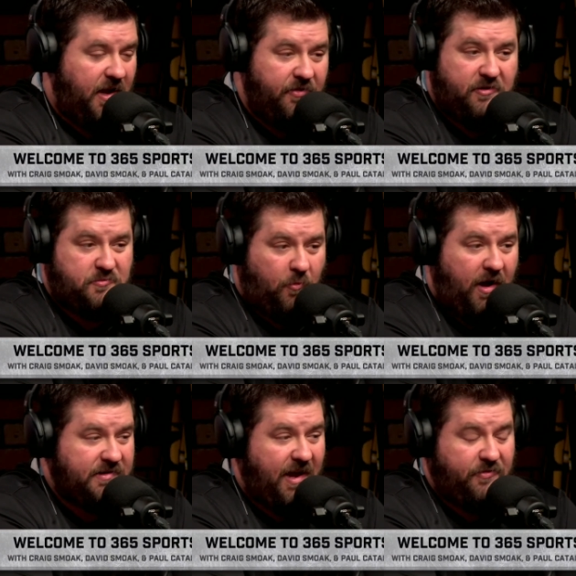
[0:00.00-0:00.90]
Others
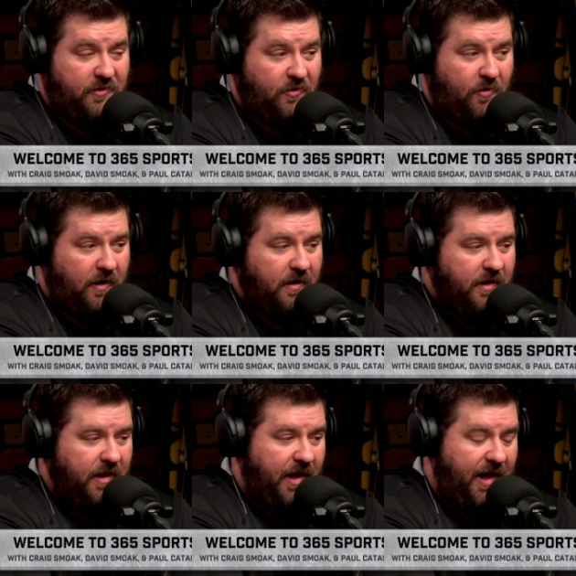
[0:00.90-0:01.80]
walked out the door,
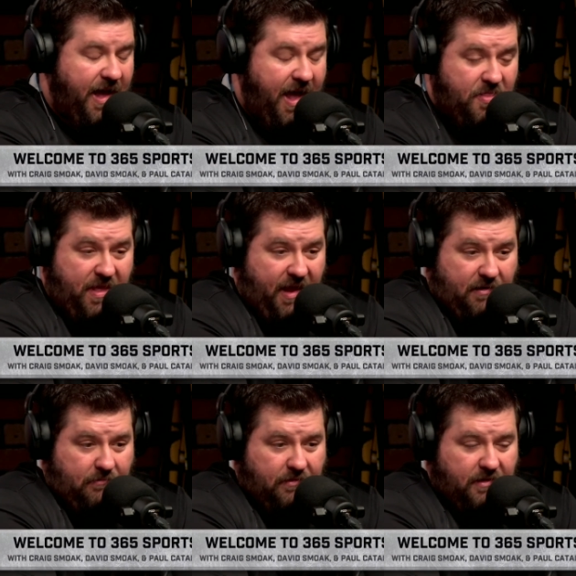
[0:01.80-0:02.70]
and
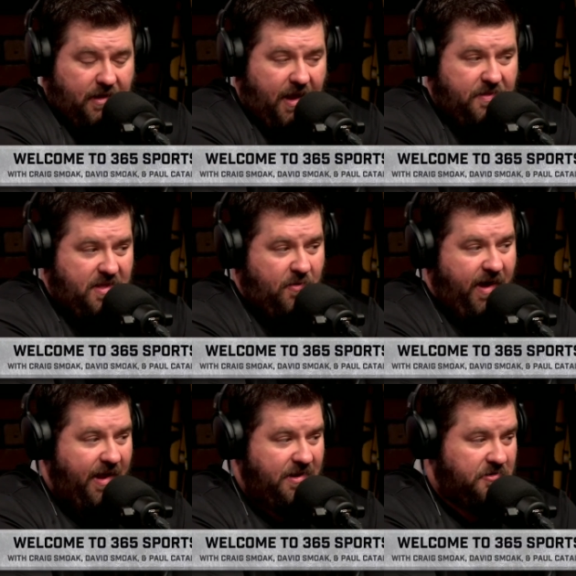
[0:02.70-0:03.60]
then you
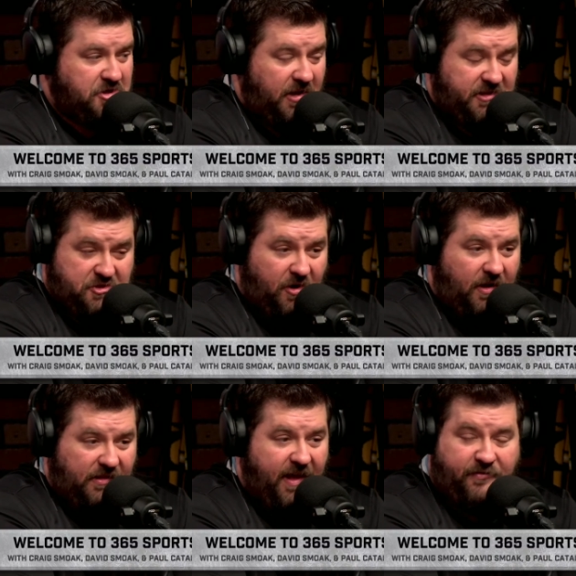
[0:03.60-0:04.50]
had, you know, Charlie
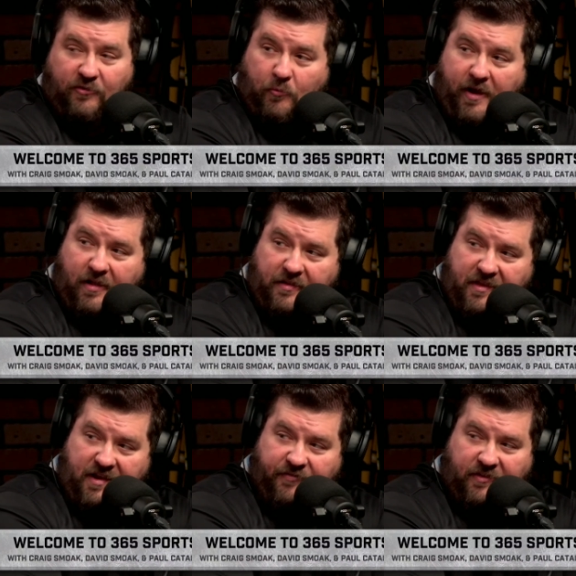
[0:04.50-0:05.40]
Strong left as well
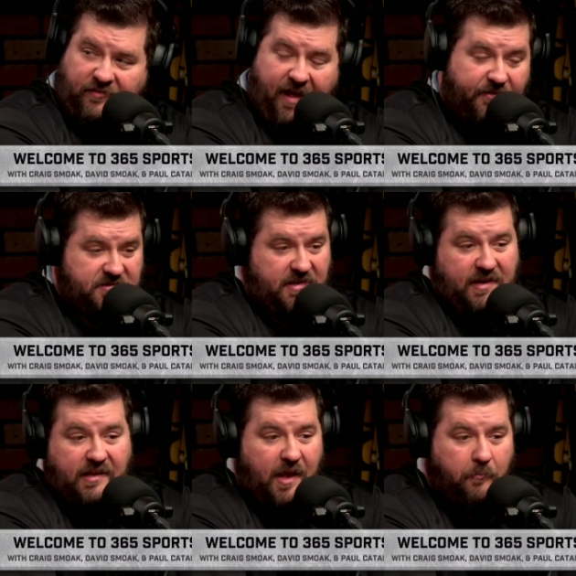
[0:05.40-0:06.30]
on the defensive staff because he
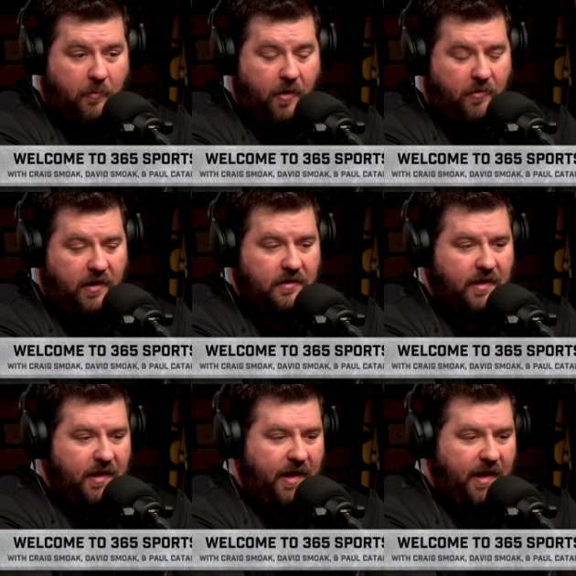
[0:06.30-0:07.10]
didn't get promoted.